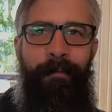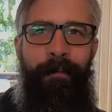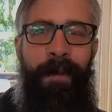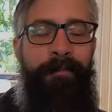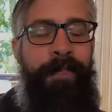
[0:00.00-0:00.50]

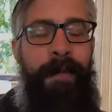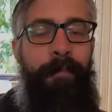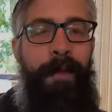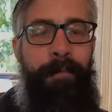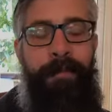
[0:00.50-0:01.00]
whatever that
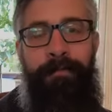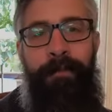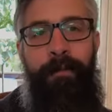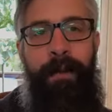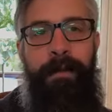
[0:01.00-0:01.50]
might be for
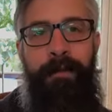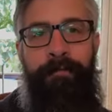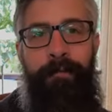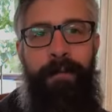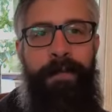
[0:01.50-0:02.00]
you right now,
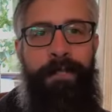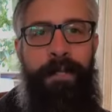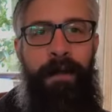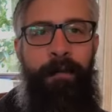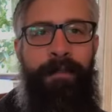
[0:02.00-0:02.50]
if you want to
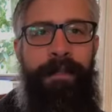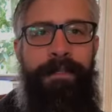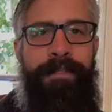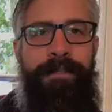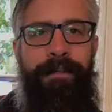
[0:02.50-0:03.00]
share it with
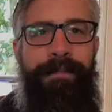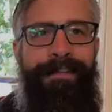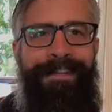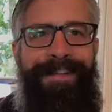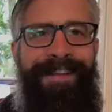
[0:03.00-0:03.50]
us in the, in the,